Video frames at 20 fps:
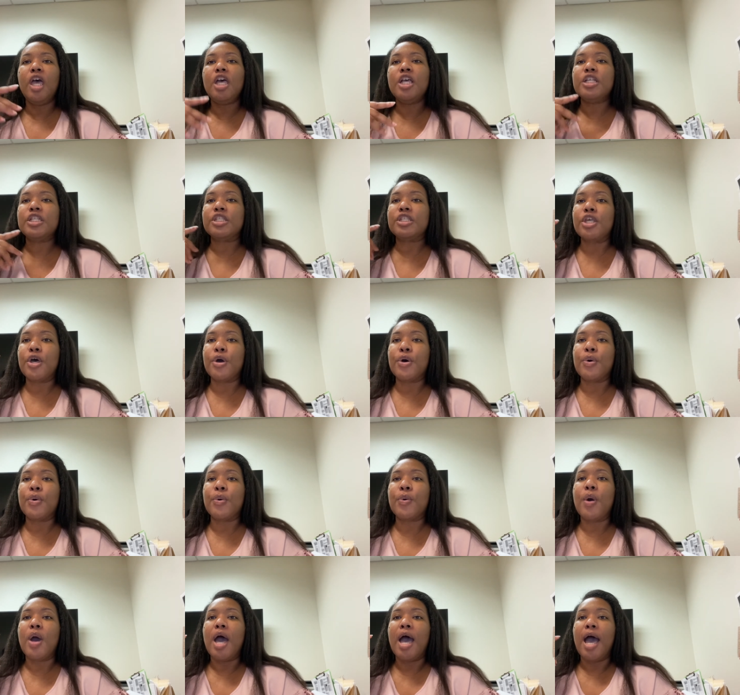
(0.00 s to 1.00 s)

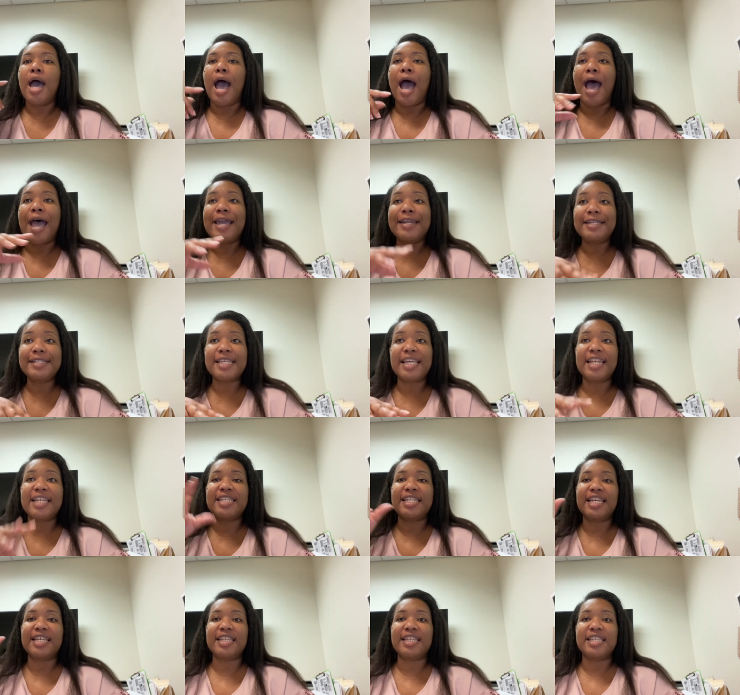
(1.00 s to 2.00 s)
So I decided to
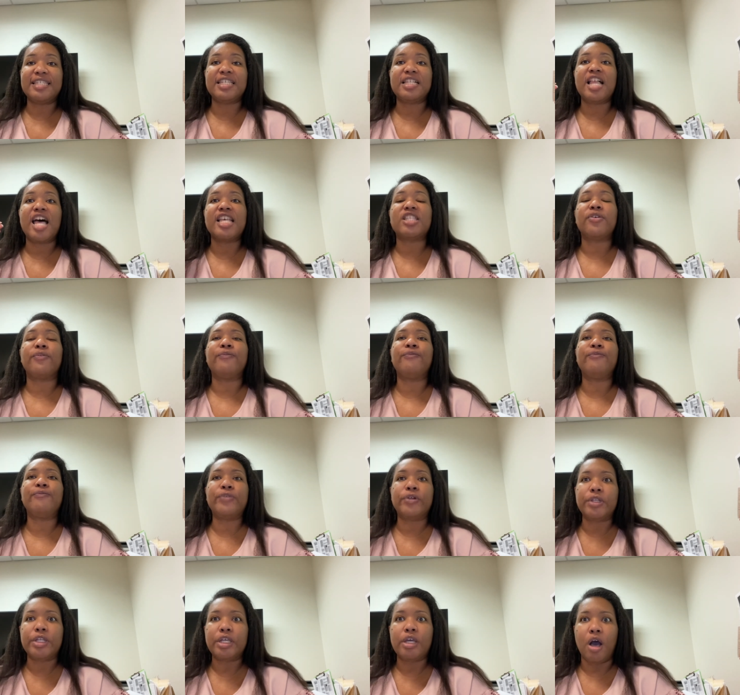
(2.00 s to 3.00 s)
take this class
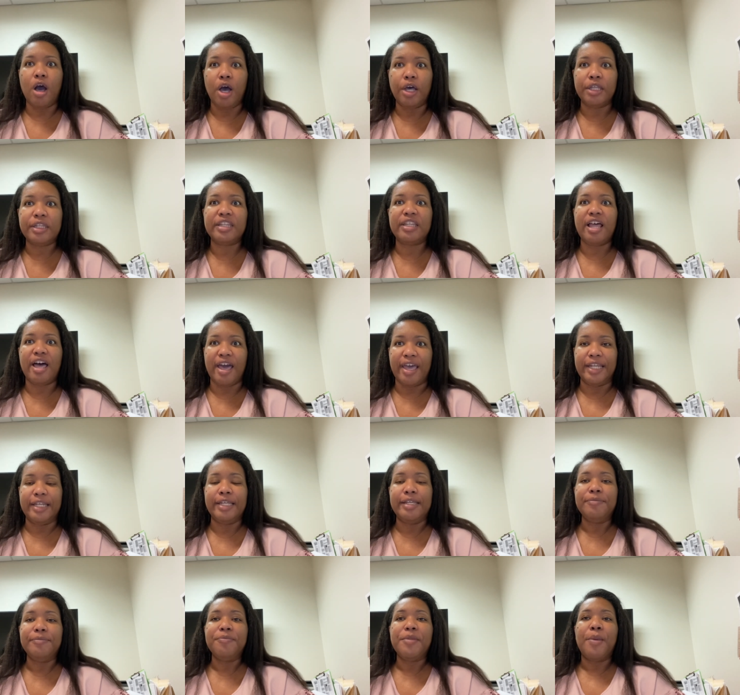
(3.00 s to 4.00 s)
fully
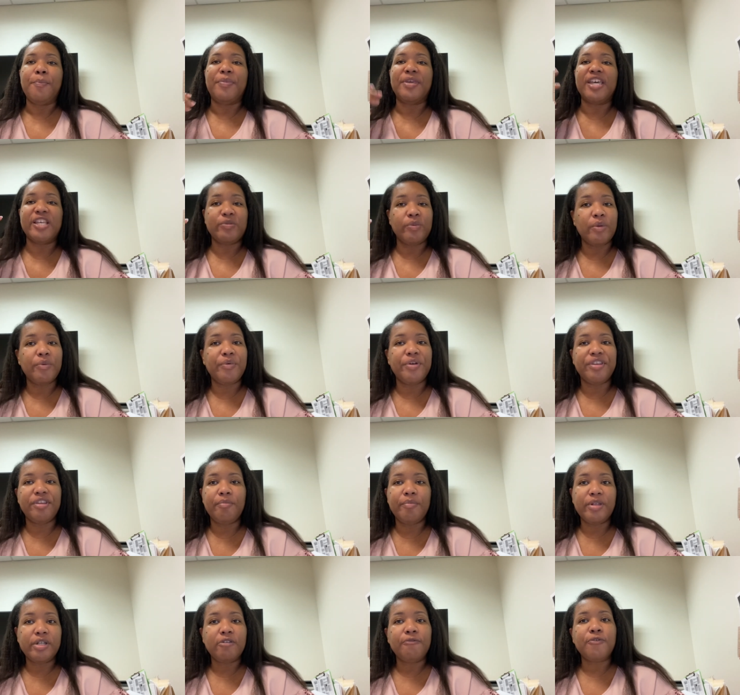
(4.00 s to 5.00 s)
online. Because we were in the
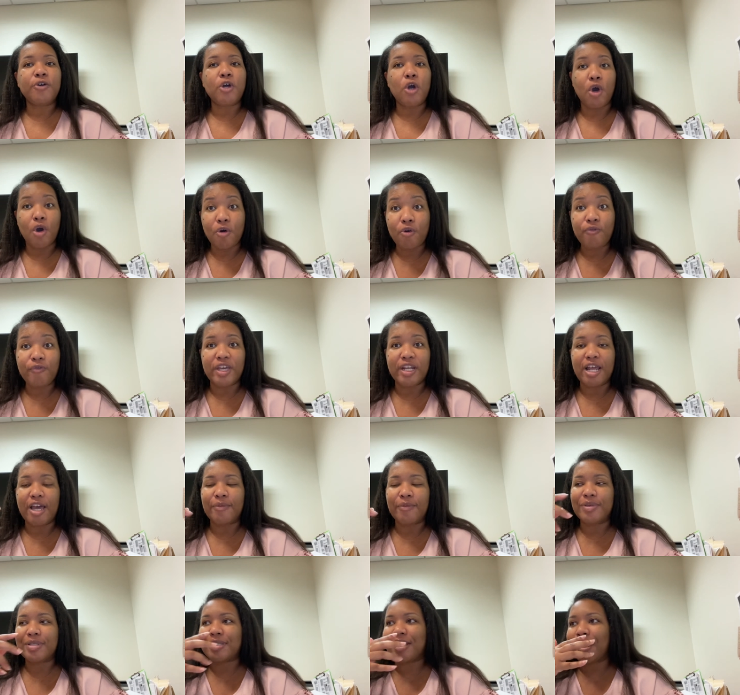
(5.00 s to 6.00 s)
middle of COVID, I
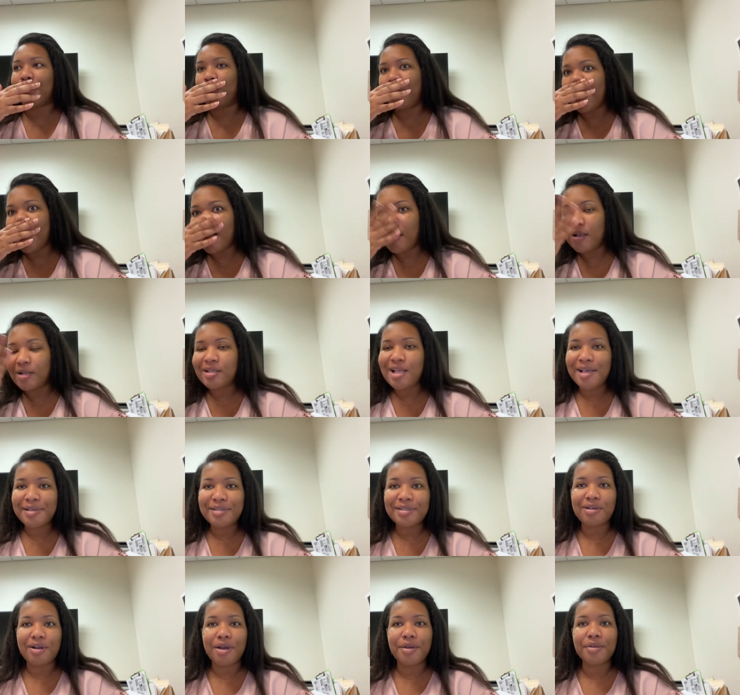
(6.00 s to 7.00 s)
was like, well,
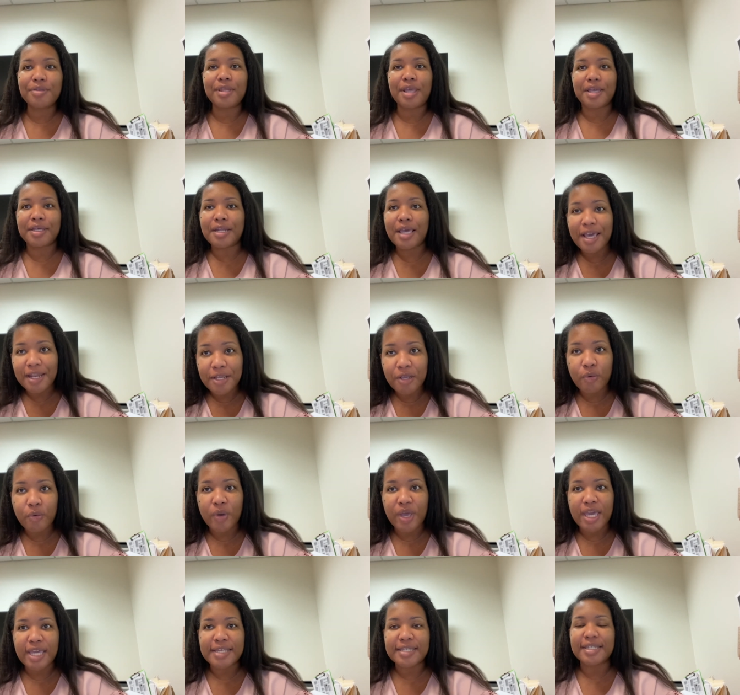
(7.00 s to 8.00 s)
classes are online
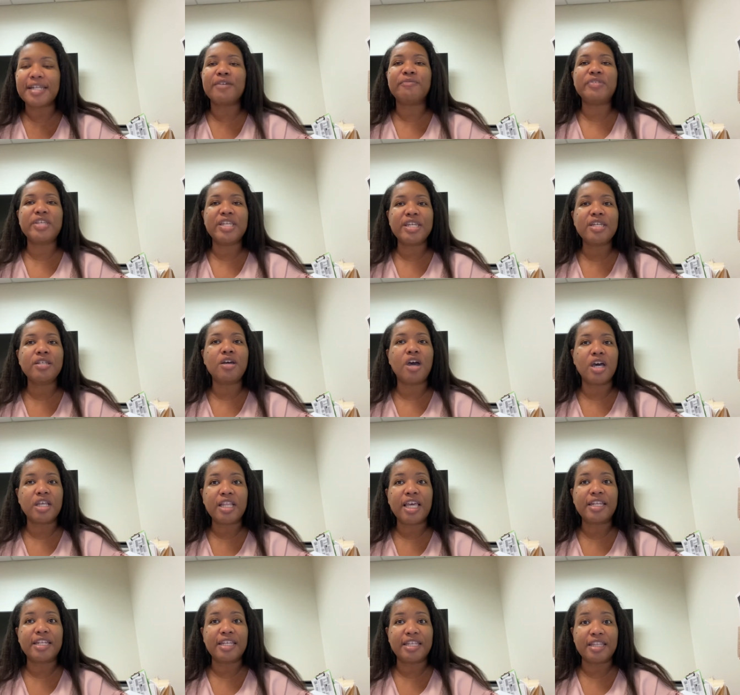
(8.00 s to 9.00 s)
anyways, and I've taken
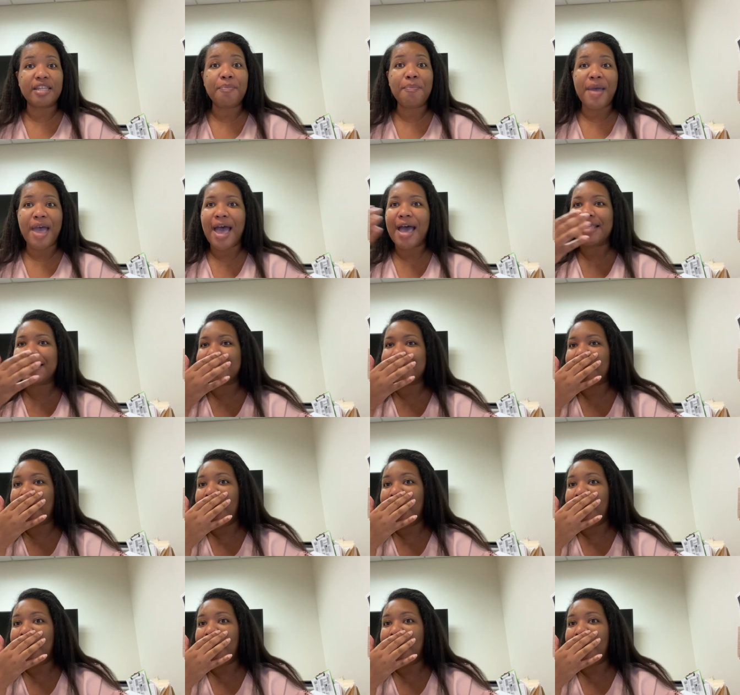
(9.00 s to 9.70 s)
online in the past.